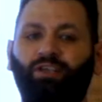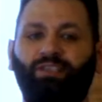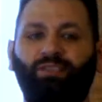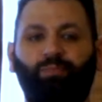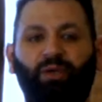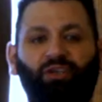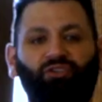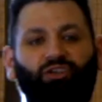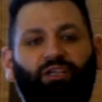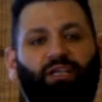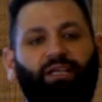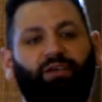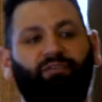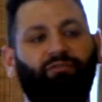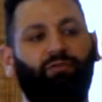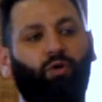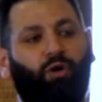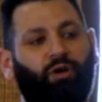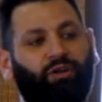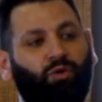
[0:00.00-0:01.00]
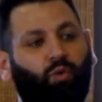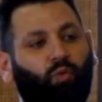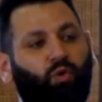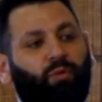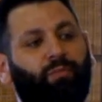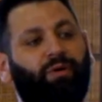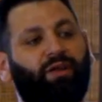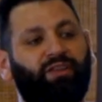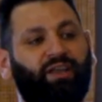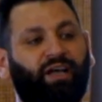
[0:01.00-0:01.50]
especially for the
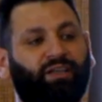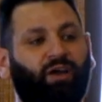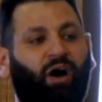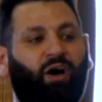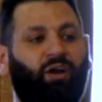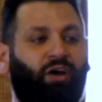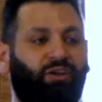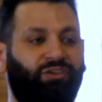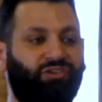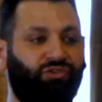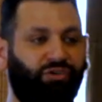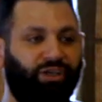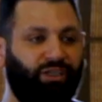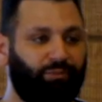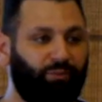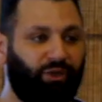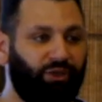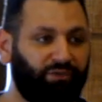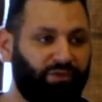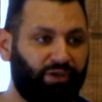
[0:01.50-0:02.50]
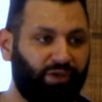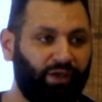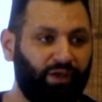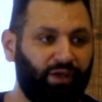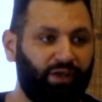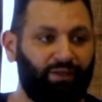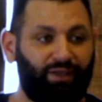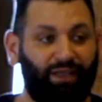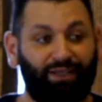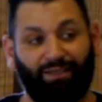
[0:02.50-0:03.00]
women that are on treatment,
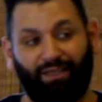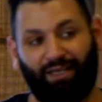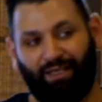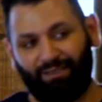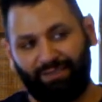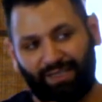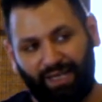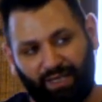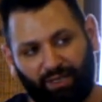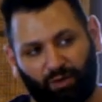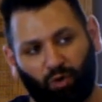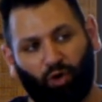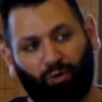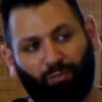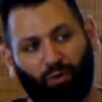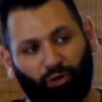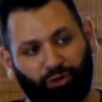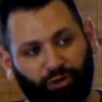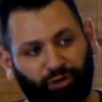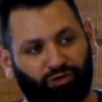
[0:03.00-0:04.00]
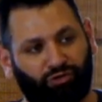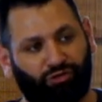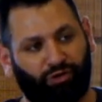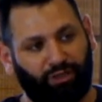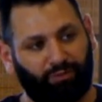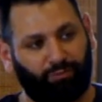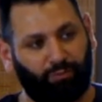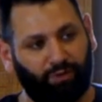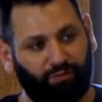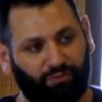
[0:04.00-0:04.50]
that they take hormonal
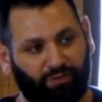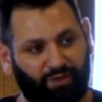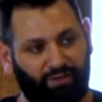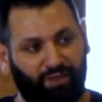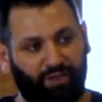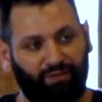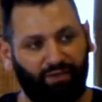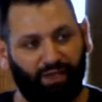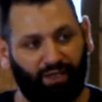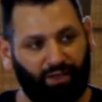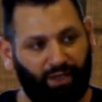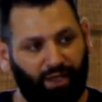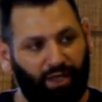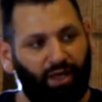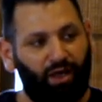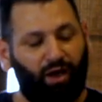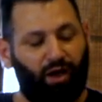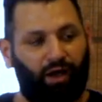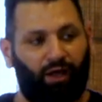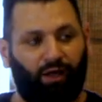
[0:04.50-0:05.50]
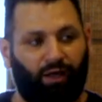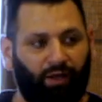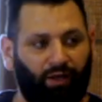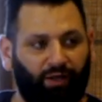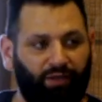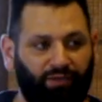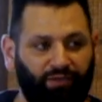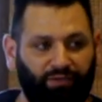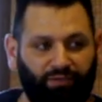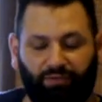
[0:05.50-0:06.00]
treatment and they take
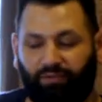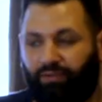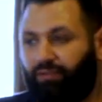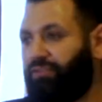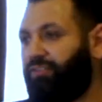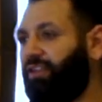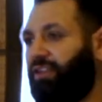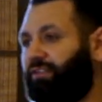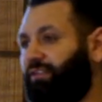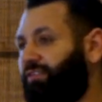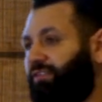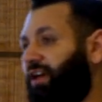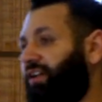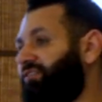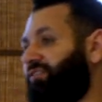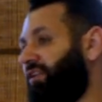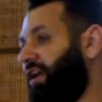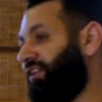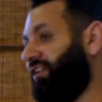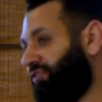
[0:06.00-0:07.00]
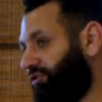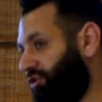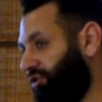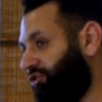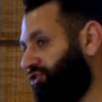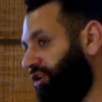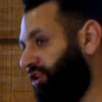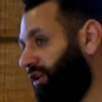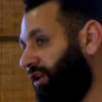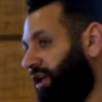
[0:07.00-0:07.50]
synthesized
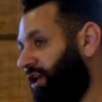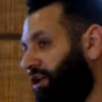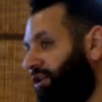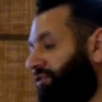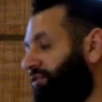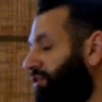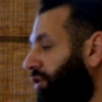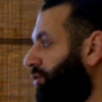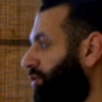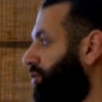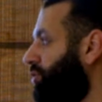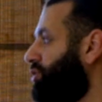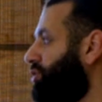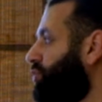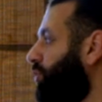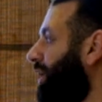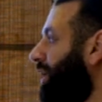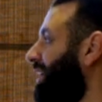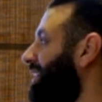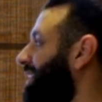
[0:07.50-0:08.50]
estrogen. So usually